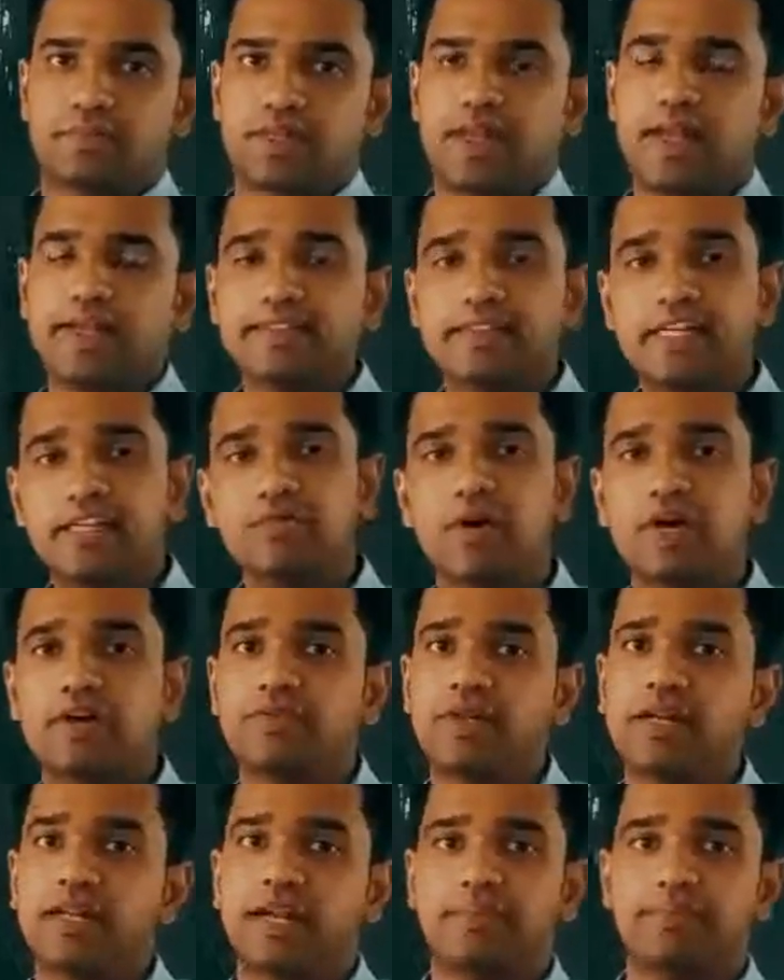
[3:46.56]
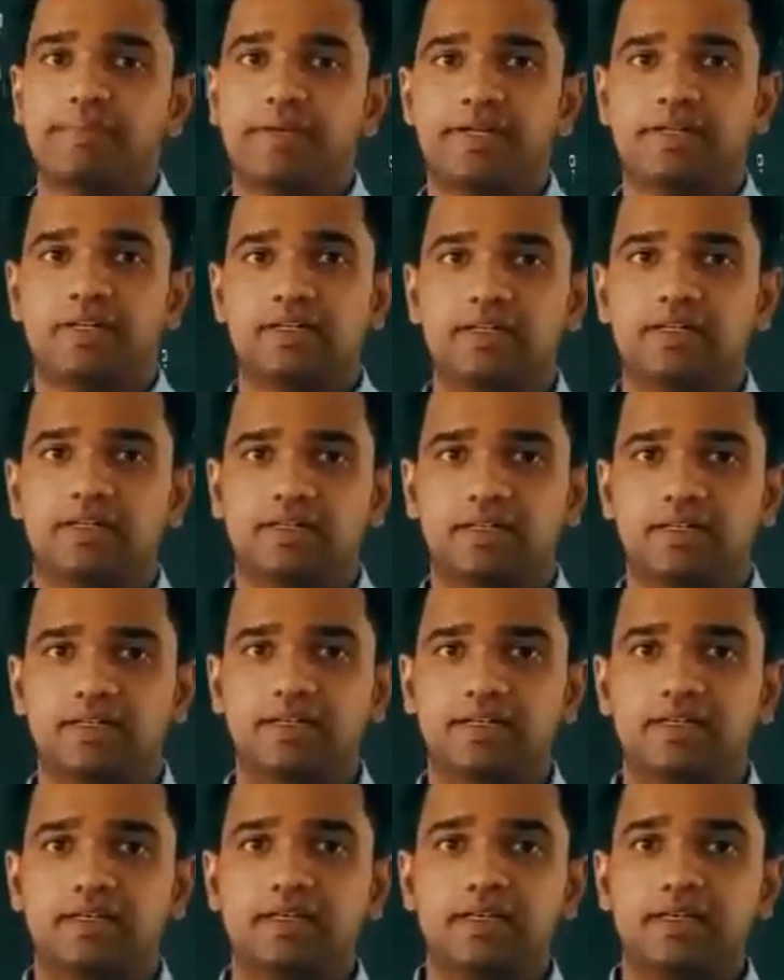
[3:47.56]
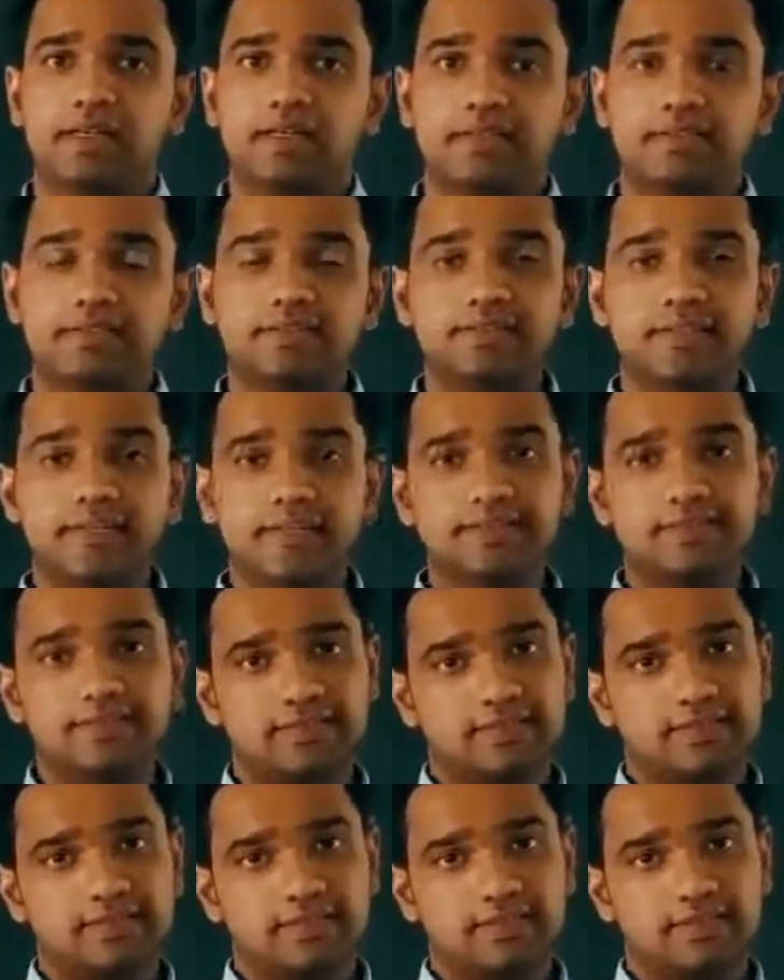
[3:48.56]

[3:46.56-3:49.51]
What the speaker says: and then what will happen? This